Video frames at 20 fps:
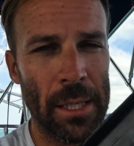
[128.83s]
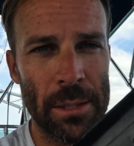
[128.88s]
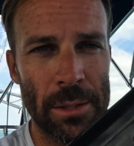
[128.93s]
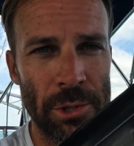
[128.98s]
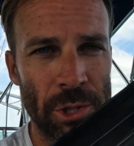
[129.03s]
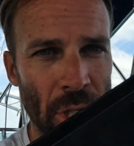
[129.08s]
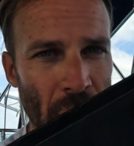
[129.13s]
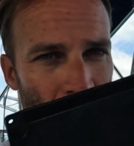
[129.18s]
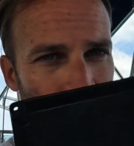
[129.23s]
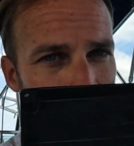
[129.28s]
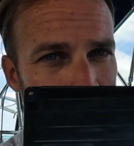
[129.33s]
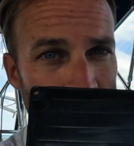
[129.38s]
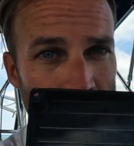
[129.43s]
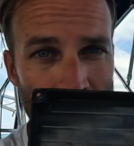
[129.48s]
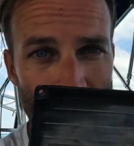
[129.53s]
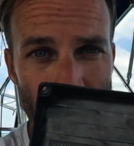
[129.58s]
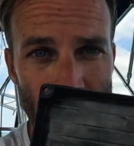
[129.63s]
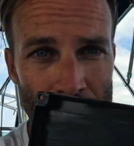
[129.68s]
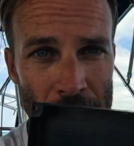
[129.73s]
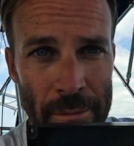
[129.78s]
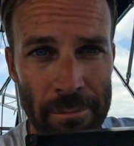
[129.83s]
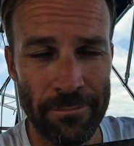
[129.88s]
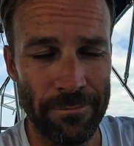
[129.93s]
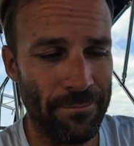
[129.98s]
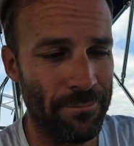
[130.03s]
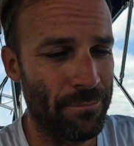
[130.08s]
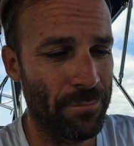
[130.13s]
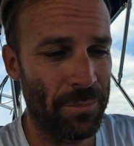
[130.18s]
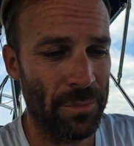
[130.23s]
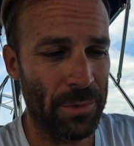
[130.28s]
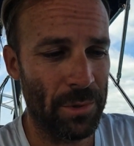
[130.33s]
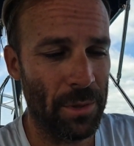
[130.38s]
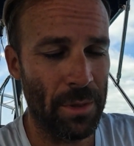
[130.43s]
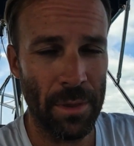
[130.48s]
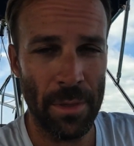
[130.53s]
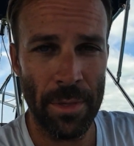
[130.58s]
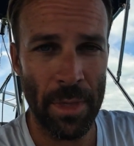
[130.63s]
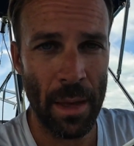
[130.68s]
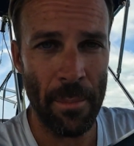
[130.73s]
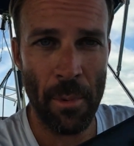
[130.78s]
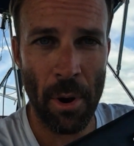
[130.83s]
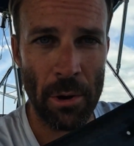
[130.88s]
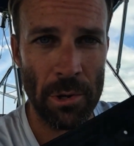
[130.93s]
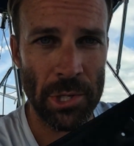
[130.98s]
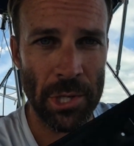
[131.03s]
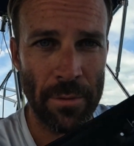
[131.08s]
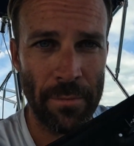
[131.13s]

just to cover that margin